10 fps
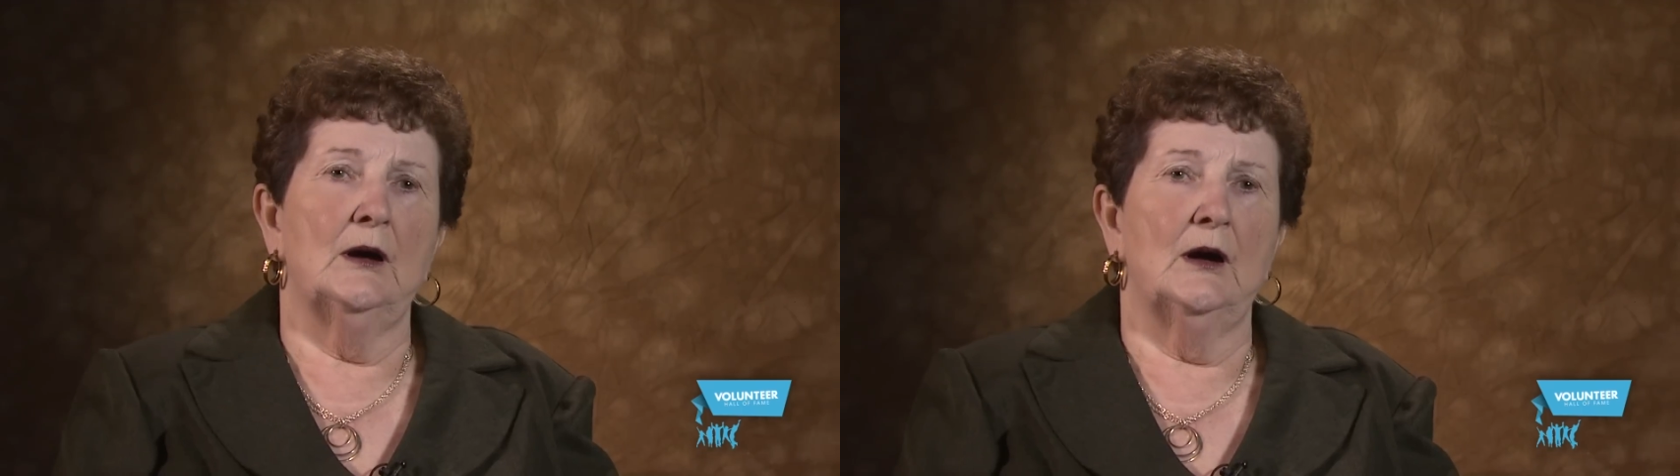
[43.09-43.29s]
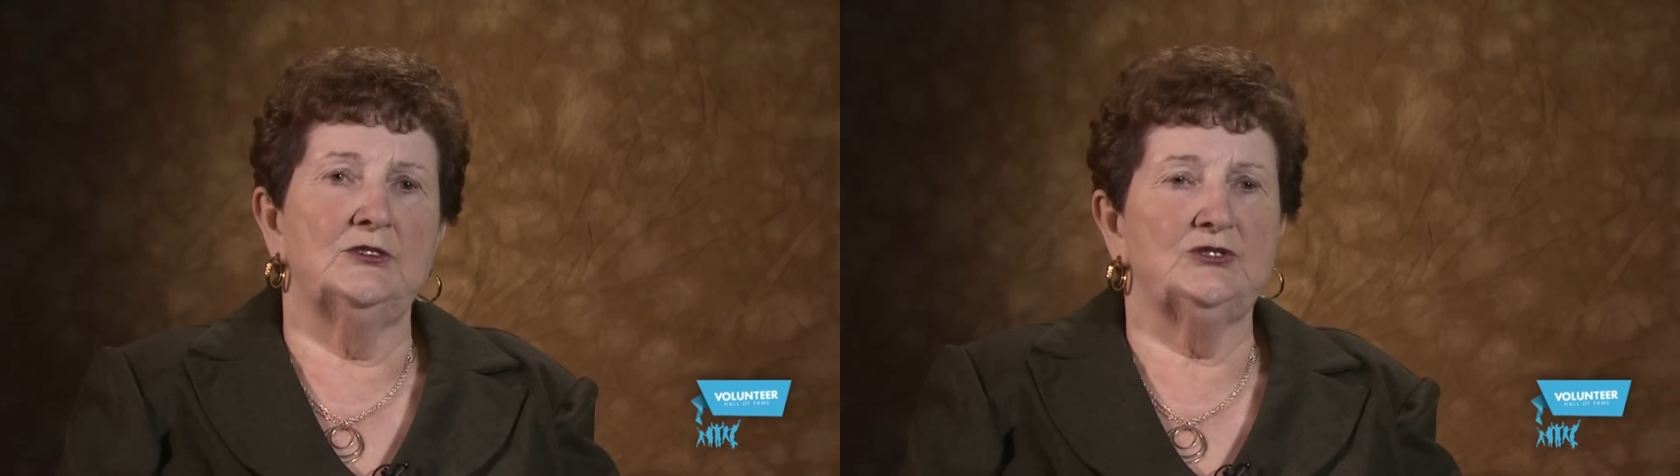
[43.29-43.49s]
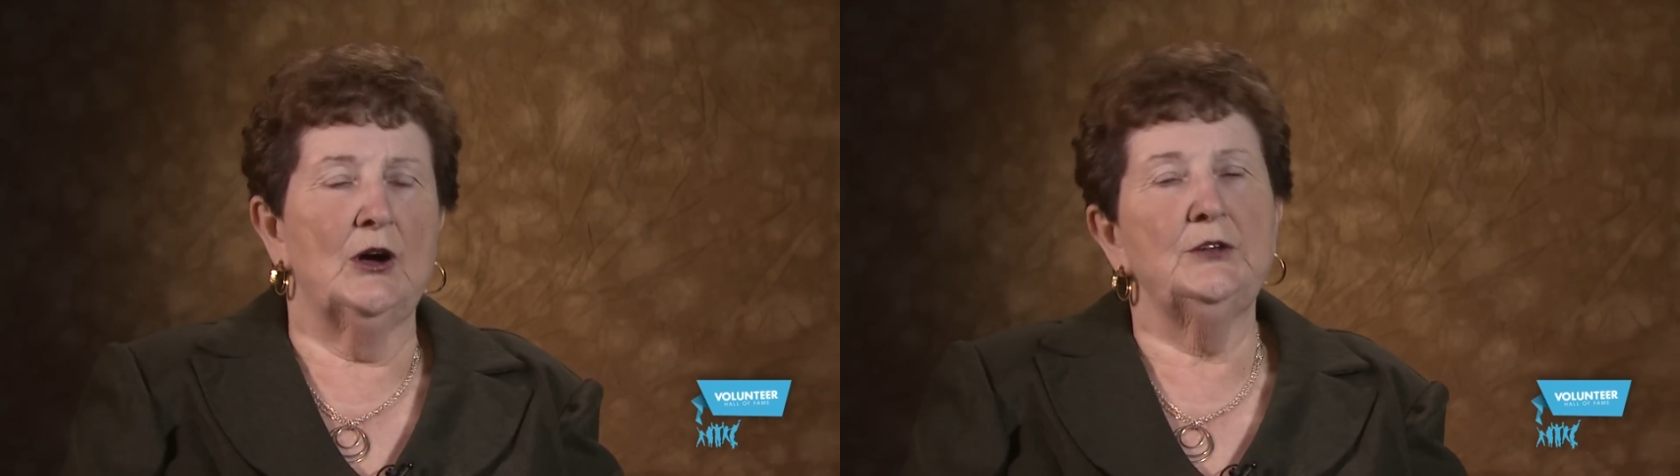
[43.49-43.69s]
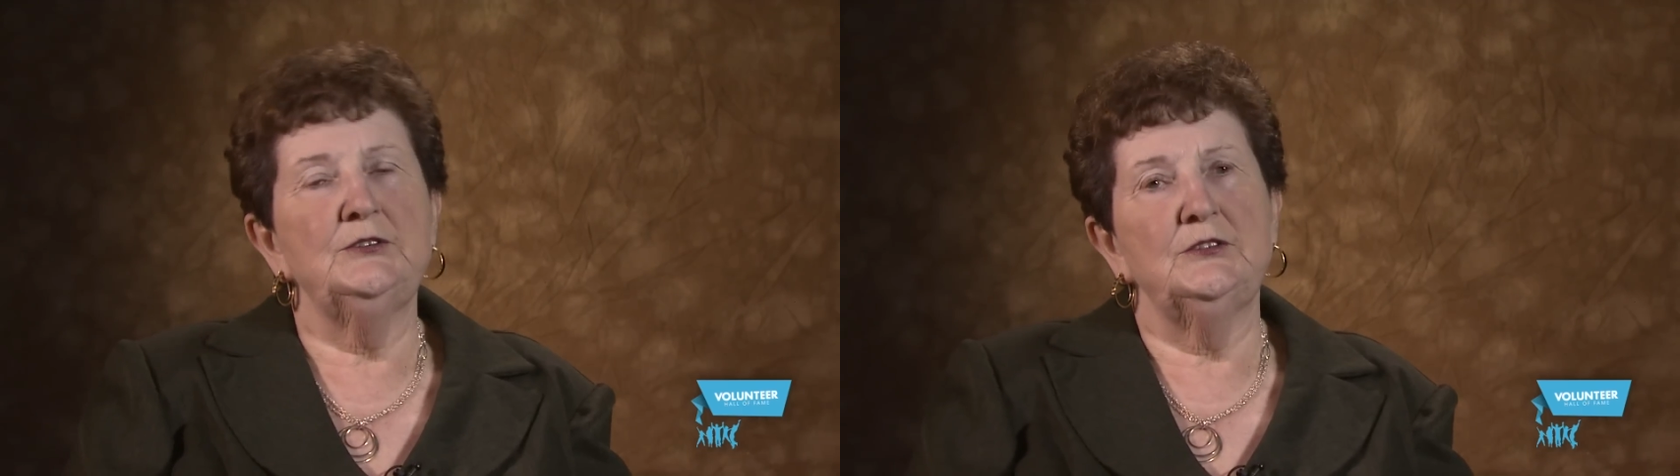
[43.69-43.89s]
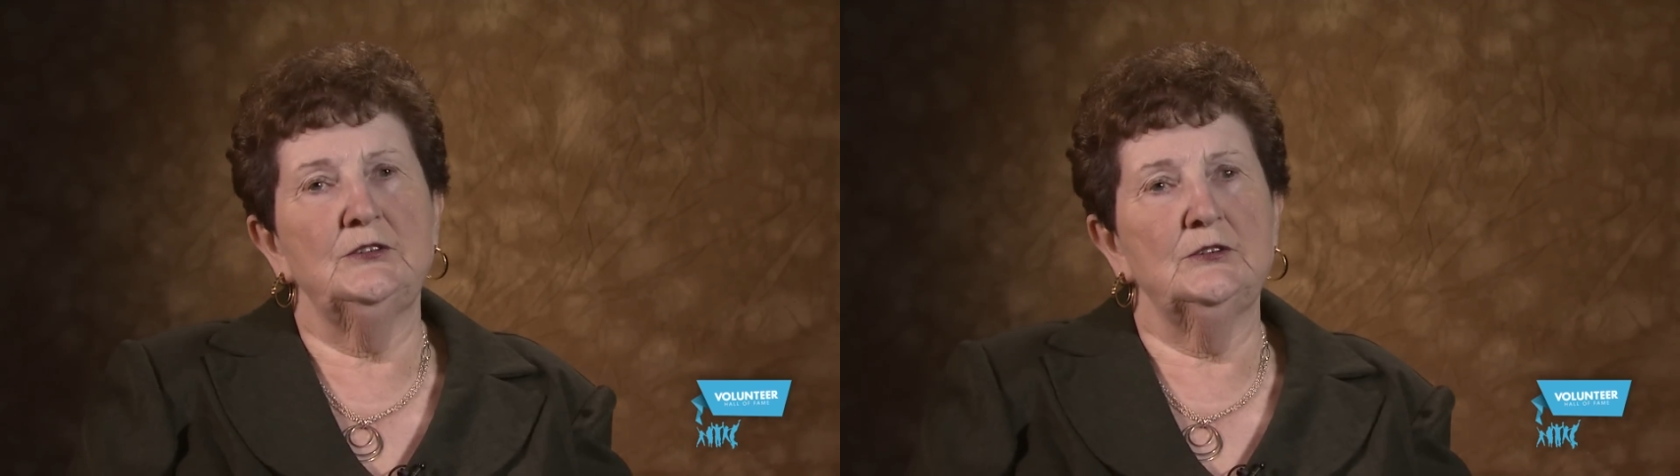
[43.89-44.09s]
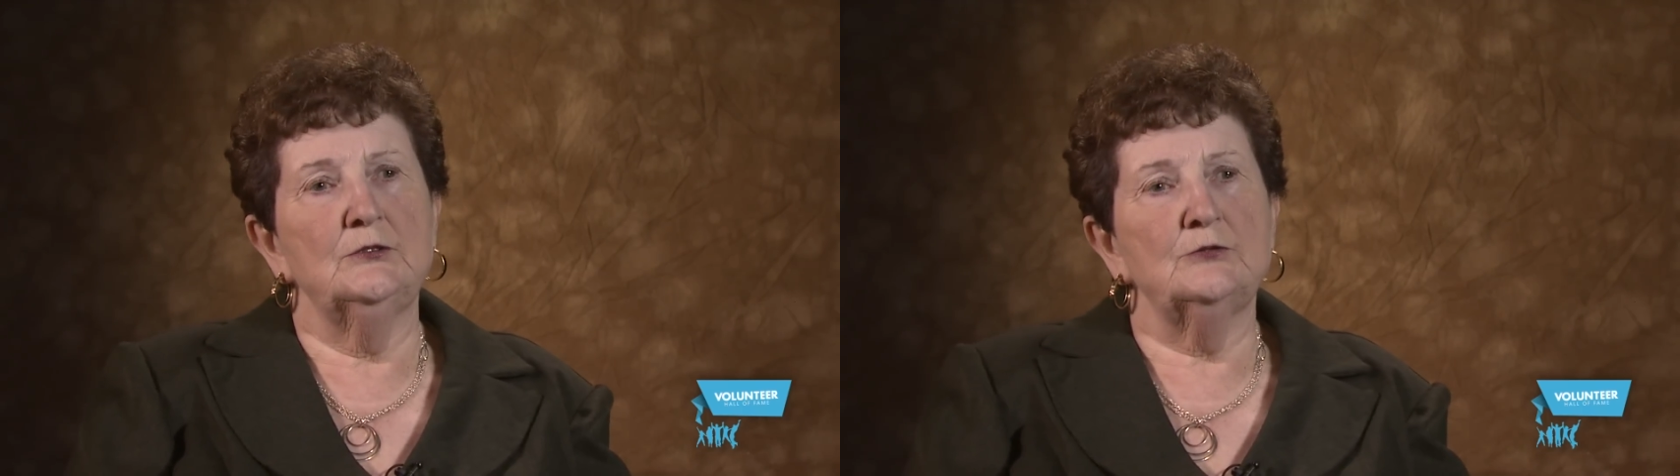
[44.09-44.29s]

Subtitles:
I joined the